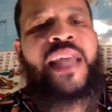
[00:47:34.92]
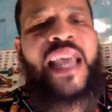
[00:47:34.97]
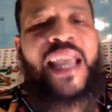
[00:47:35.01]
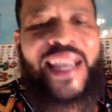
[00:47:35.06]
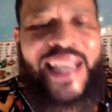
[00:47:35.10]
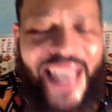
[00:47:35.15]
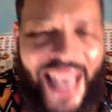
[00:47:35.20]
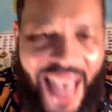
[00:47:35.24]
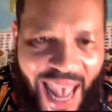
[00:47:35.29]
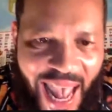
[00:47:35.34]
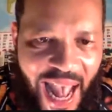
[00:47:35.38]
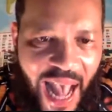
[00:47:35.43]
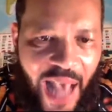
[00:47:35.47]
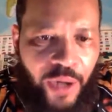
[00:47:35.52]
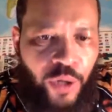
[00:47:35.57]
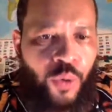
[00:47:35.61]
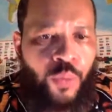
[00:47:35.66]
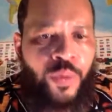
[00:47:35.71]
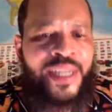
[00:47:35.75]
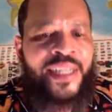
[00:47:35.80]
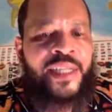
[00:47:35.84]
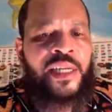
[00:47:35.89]

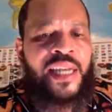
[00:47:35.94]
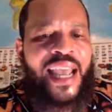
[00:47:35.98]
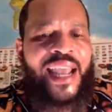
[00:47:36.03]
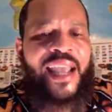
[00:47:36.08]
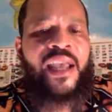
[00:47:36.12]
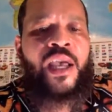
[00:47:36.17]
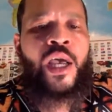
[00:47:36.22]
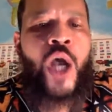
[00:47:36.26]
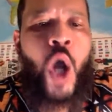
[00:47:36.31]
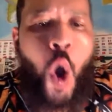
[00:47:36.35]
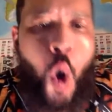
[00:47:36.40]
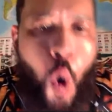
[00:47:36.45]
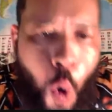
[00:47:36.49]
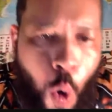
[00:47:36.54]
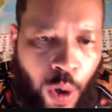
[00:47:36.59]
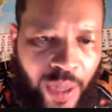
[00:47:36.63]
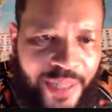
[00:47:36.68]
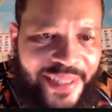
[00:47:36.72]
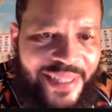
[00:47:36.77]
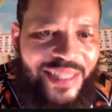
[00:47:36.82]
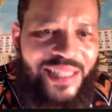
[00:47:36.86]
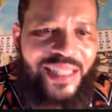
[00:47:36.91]
cattle and they
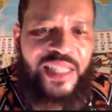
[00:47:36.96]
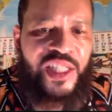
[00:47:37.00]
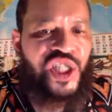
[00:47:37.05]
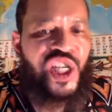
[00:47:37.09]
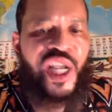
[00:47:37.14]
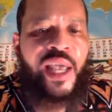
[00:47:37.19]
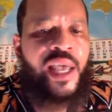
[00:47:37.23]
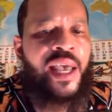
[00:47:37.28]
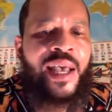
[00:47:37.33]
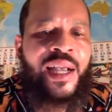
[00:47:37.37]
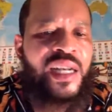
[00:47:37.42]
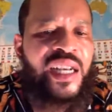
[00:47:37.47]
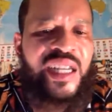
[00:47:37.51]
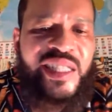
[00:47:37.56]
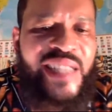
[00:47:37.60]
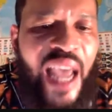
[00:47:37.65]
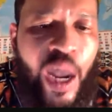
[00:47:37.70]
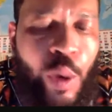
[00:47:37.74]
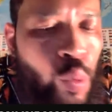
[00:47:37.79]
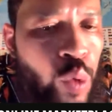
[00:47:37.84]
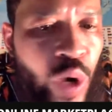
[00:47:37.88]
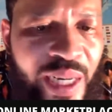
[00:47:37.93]
horses and shit, because
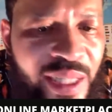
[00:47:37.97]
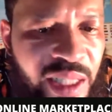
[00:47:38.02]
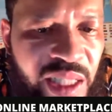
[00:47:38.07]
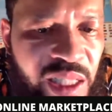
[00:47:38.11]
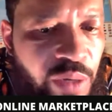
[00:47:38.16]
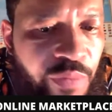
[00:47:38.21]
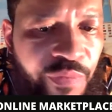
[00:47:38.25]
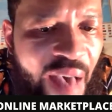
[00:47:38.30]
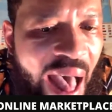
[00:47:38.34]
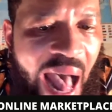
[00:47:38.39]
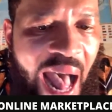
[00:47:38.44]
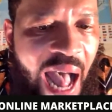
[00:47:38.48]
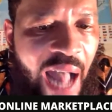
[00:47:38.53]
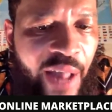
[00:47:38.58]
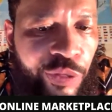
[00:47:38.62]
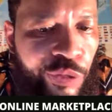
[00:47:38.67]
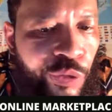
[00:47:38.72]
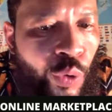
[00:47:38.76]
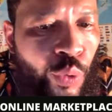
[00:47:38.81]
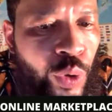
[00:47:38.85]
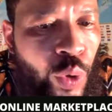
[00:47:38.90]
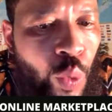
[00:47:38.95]
they wouldn't survive
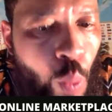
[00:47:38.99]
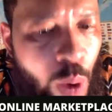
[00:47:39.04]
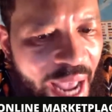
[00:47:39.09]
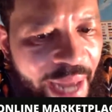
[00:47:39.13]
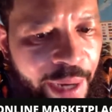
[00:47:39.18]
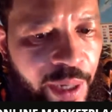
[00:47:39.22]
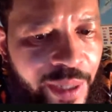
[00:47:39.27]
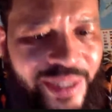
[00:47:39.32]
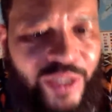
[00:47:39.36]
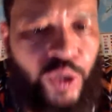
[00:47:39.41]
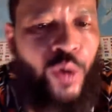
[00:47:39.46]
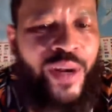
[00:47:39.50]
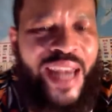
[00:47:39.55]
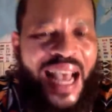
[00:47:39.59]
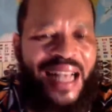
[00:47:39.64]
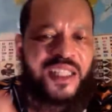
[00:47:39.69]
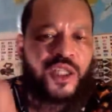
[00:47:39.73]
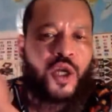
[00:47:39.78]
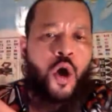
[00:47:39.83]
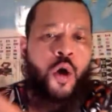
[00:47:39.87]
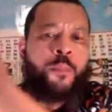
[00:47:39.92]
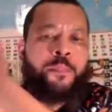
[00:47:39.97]
through the winter. So
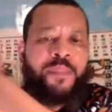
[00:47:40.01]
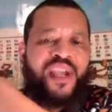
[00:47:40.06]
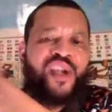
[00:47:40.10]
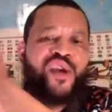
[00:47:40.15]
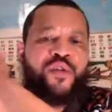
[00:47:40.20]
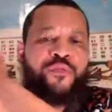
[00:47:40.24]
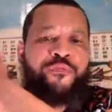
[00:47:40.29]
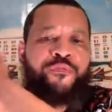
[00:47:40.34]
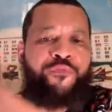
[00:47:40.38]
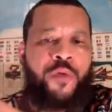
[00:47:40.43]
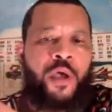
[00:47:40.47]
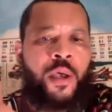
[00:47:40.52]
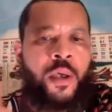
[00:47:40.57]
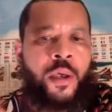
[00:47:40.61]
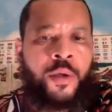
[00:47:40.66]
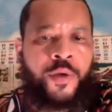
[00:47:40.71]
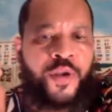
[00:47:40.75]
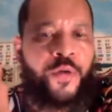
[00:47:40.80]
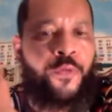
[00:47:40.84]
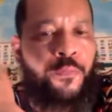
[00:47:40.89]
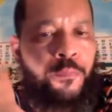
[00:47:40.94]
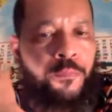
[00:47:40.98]
that's gonna be
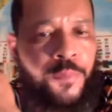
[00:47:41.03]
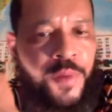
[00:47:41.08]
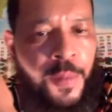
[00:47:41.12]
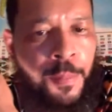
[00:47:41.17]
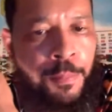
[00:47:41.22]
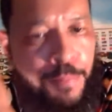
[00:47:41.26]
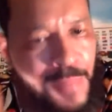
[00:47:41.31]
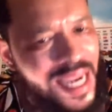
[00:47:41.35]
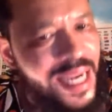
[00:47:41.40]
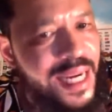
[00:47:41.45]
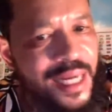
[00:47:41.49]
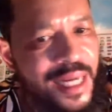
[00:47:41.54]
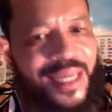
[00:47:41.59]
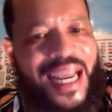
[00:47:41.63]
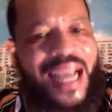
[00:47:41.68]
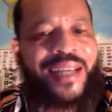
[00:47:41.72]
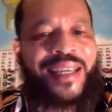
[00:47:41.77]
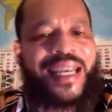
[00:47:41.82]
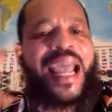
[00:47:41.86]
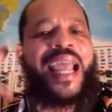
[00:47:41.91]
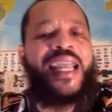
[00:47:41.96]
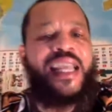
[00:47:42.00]
the meat
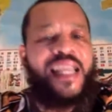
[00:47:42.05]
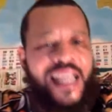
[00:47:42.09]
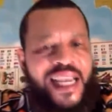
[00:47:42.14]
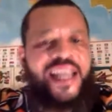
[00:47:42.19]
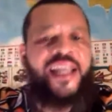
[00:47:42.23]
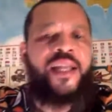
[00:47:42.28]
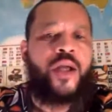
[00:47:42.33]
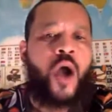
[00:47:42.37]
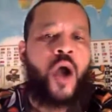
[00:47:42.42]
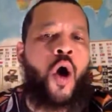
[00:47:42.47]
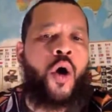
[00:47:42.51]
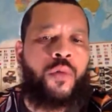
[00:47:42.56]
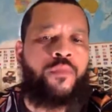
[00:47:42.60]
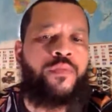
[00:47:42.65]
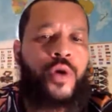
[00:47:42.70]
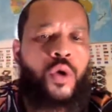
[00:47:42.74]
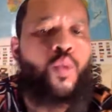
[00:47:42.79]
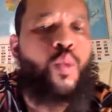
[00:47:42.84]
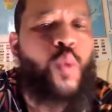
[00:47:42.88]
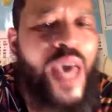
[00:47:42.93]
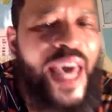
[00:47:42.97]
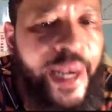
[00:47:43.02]
that they eat over
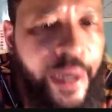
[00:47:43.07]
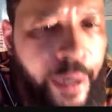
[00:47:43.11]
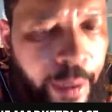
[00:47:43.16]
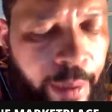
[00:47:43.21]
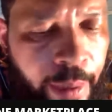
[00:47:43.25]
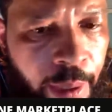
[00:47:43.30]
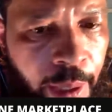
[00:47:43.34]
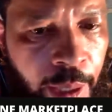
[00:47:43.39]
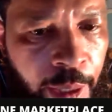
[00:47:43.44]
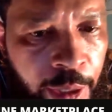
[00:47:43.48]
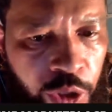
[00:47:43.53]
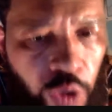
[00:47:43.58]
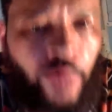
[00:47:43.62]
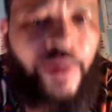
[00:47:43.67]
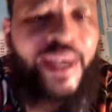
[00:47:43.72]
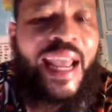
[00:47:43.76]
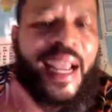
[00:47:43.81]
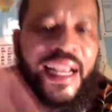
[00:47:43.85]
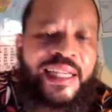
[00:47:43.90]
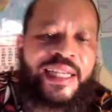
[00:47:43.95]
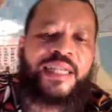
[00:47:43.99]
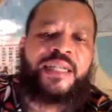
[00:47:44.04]
the winter. So
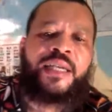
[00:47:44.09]
they